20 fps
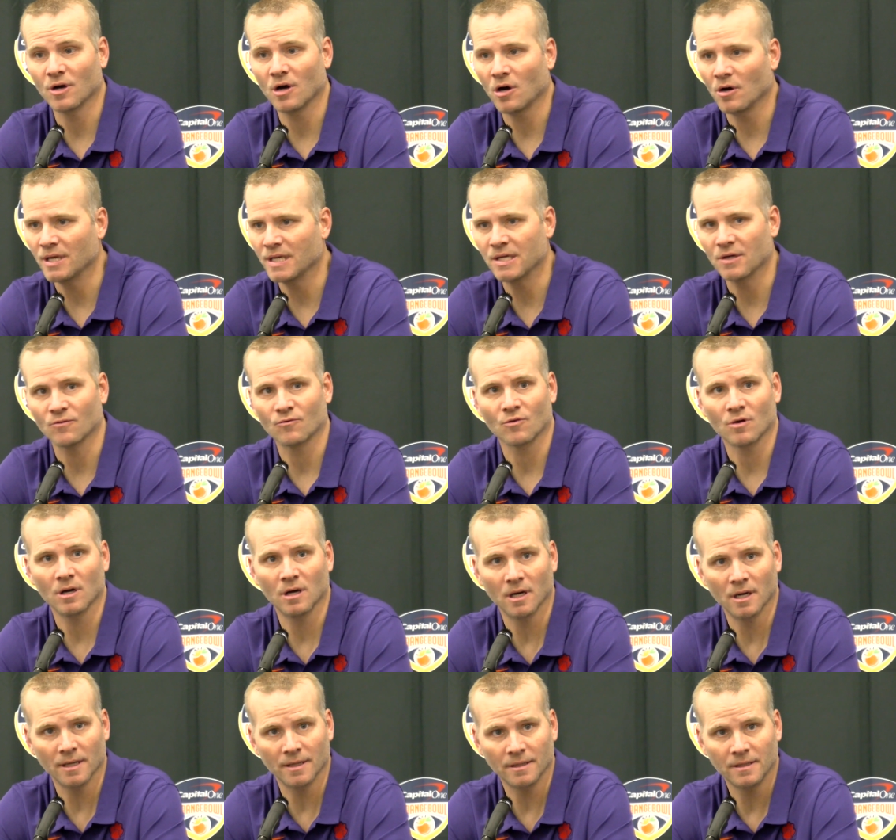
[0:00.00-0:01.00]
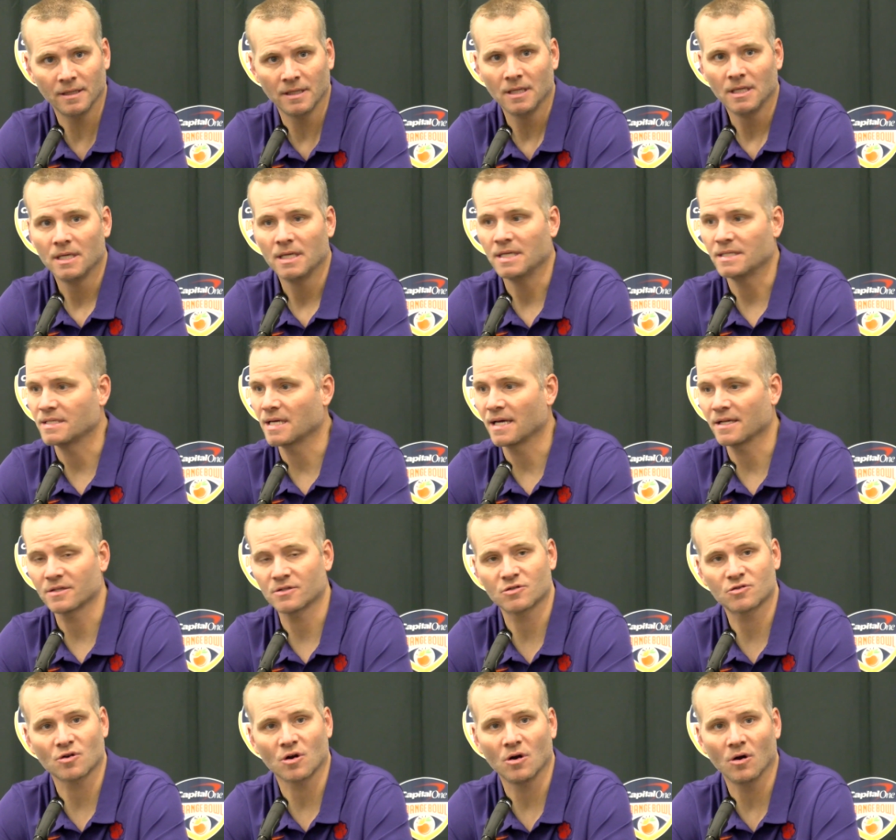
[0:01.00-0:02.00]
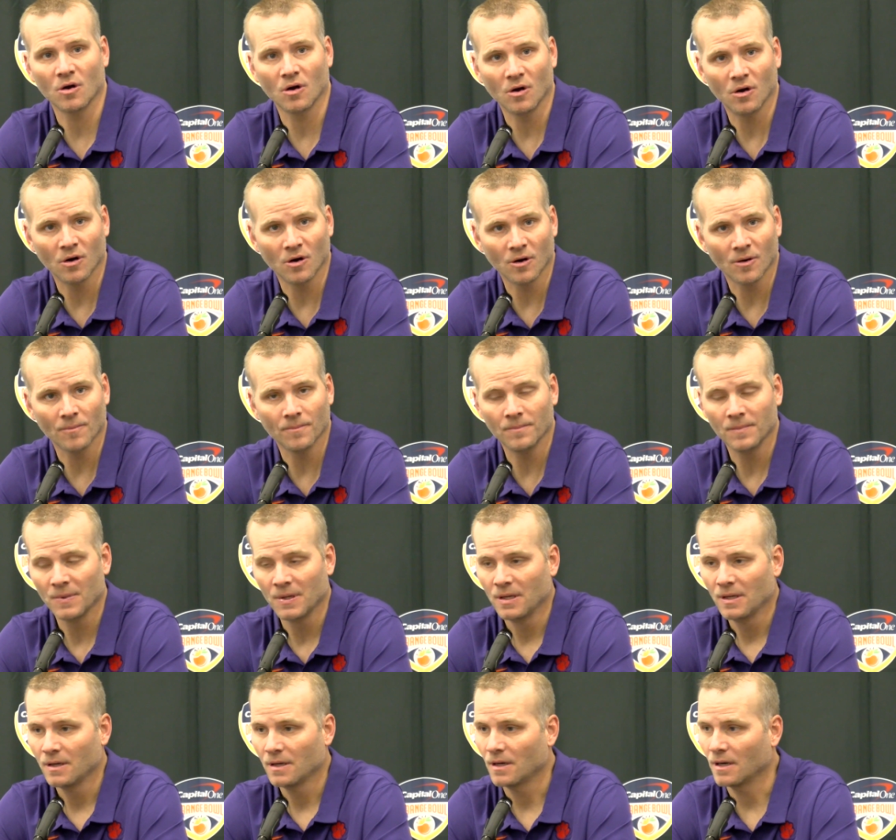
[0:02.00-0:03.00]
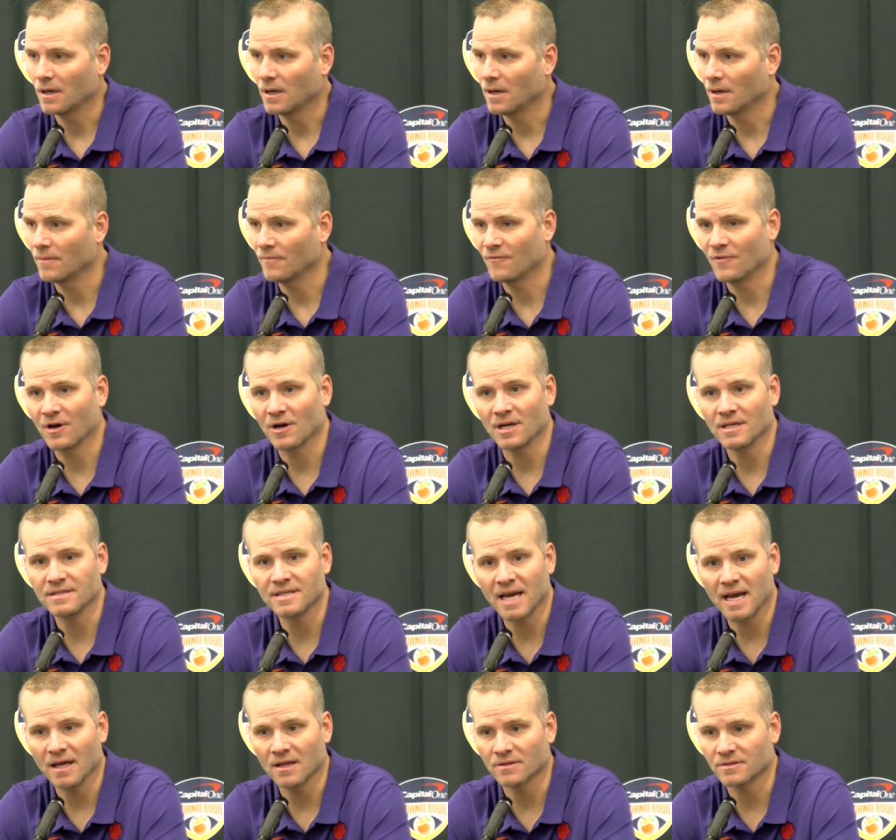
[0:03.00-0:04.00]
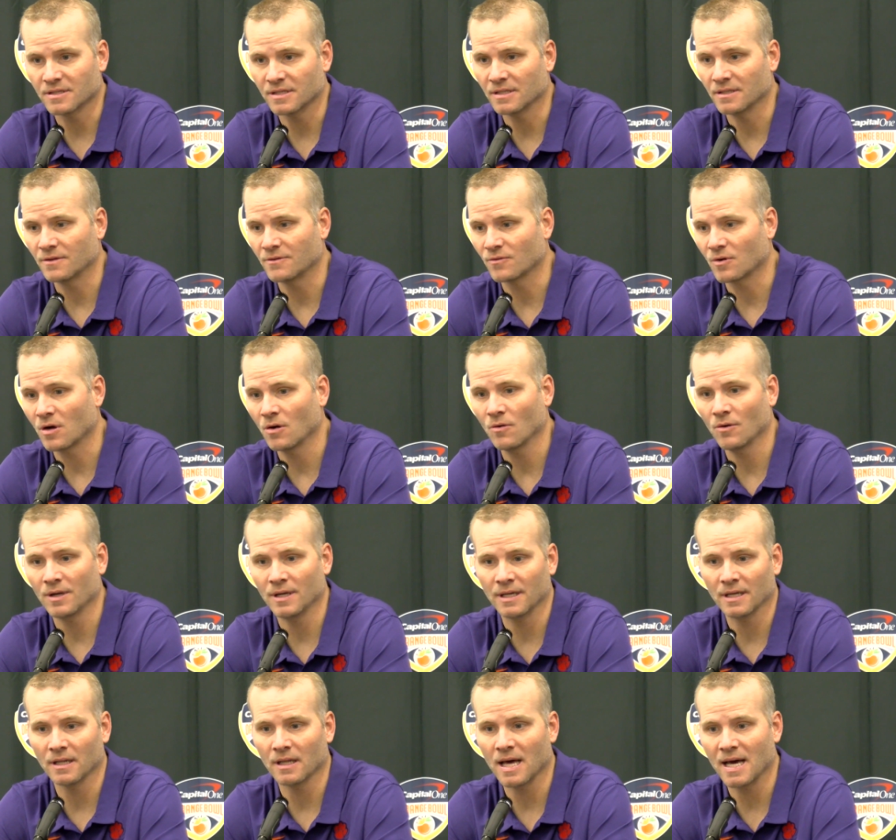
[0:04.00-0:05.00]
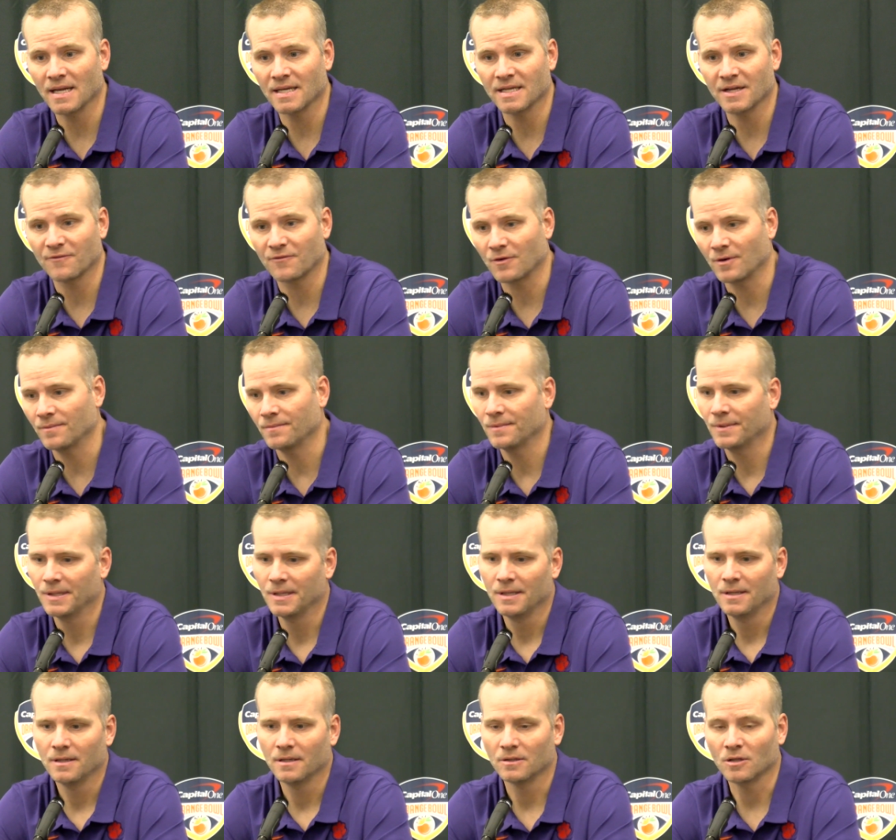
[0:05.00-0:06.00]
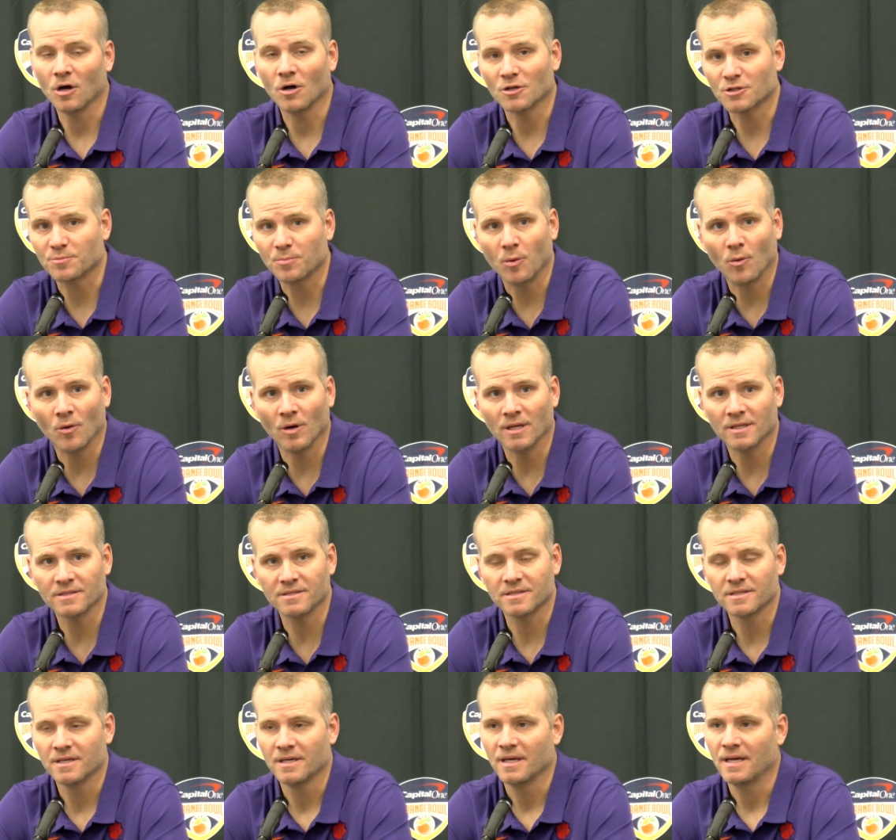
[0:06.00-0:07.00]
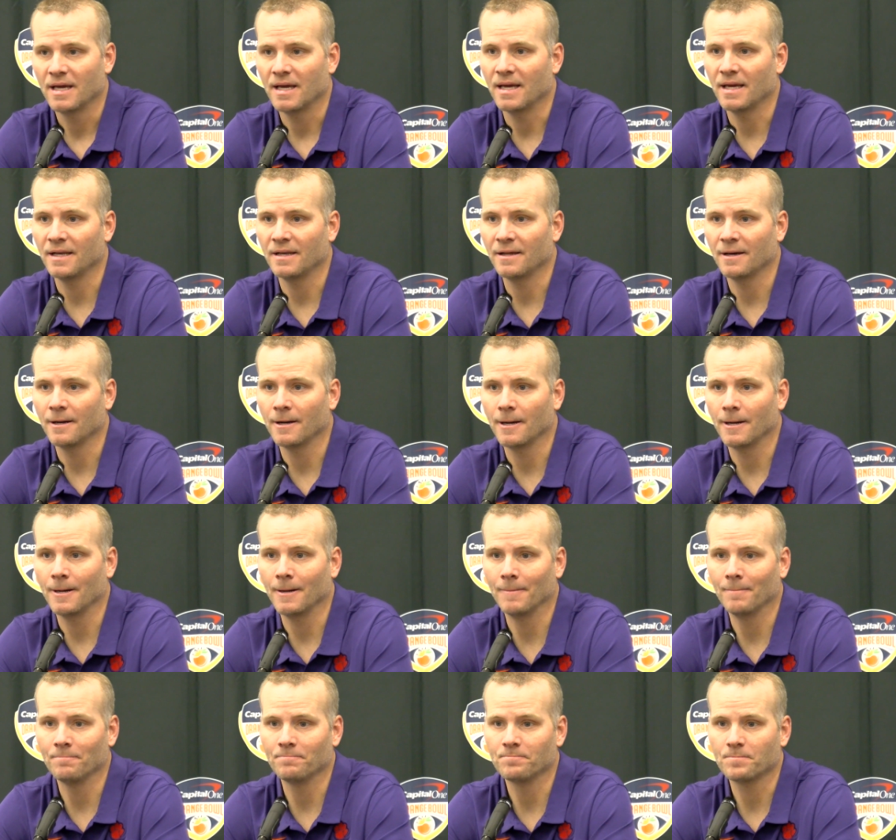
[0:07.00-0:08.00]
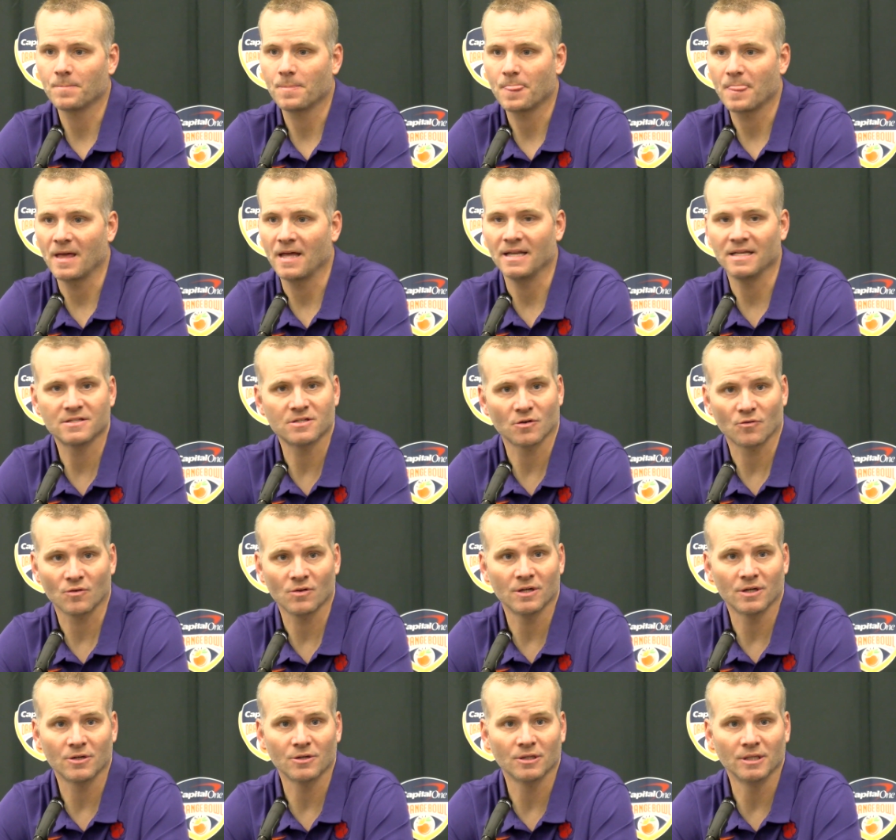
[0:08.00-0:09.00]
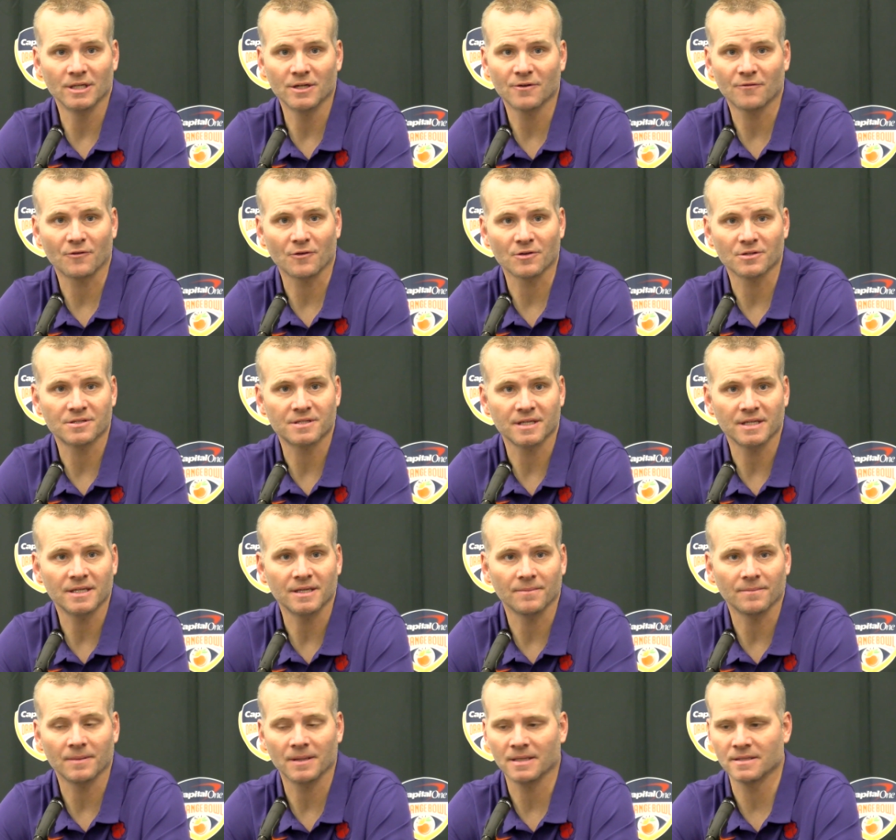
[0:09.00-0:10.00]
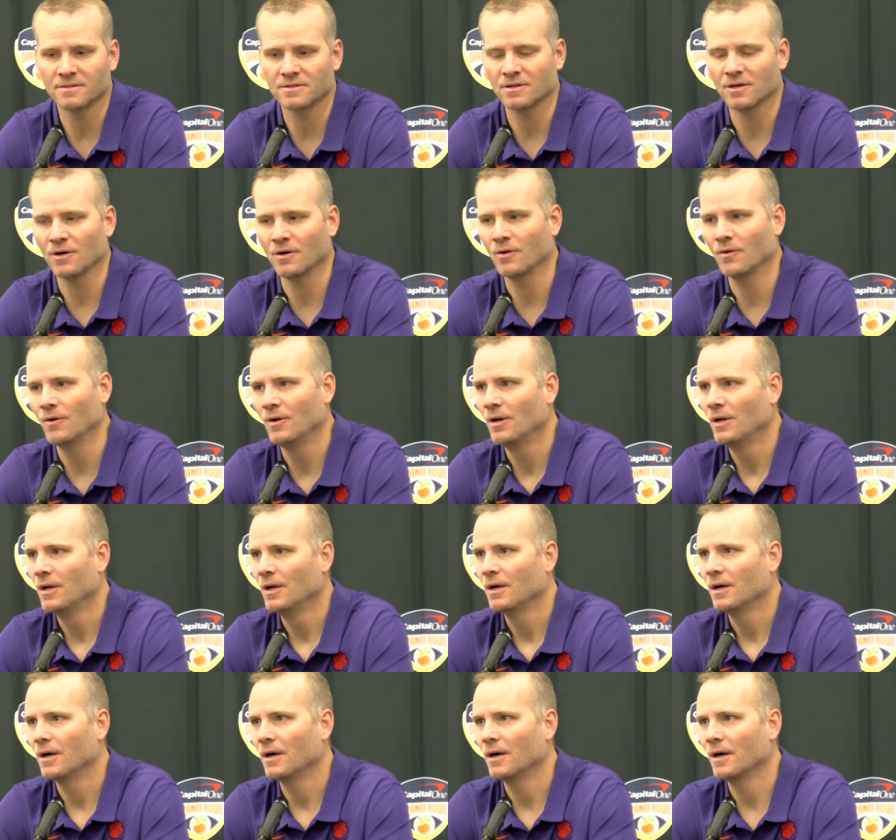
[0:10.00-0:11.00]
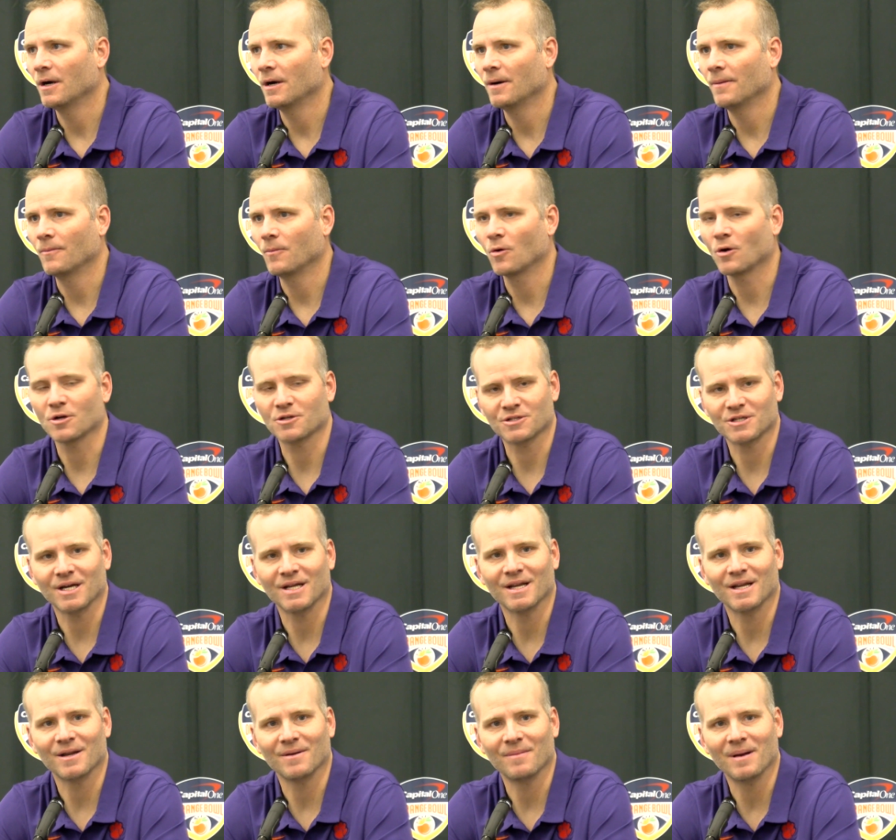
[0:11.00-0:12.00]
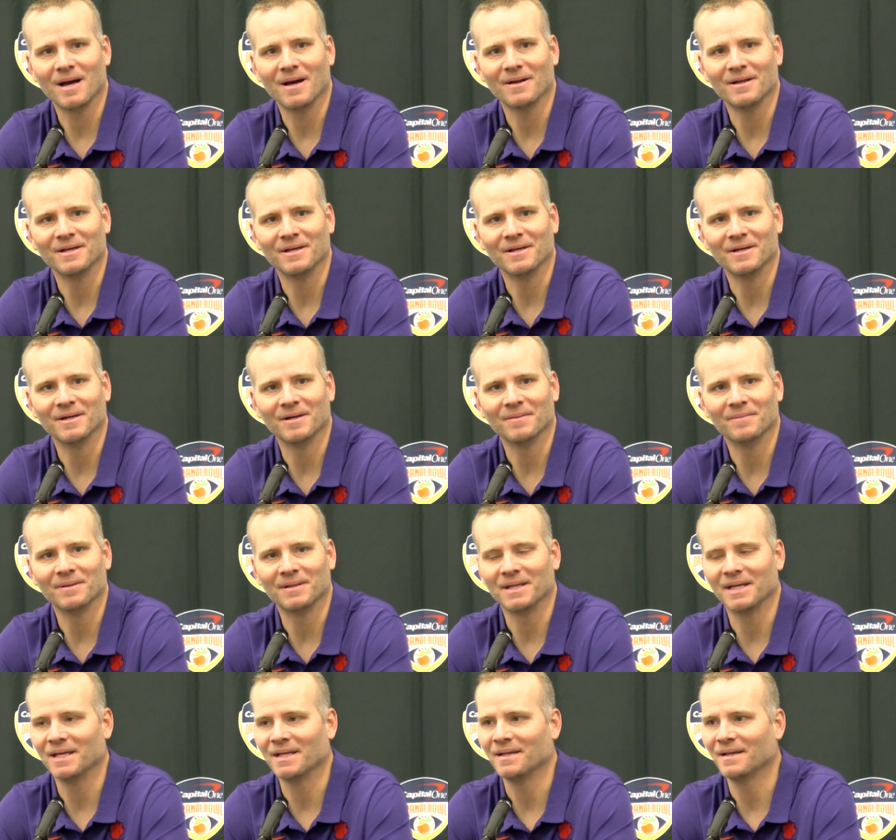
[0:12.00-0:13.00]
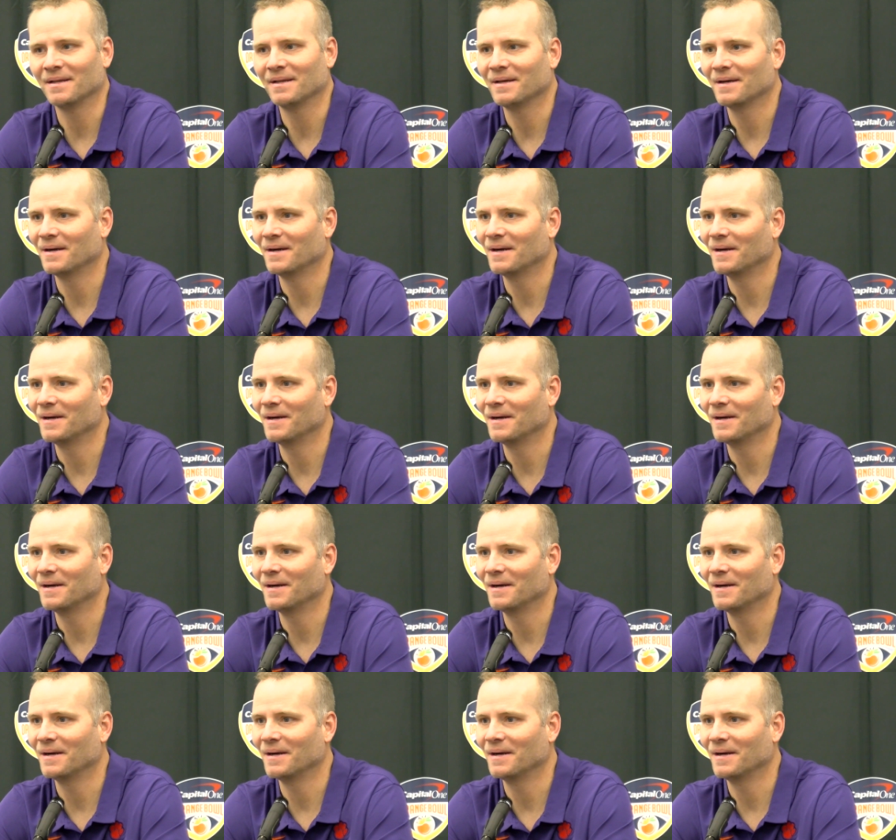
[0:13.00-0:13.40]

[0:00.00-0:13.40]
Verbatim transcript: it all. He can run. He's got a strong arm. Very talented, throwing in a lot of different launch points, and he's a really good leader for his team. And so we're excited about him, and then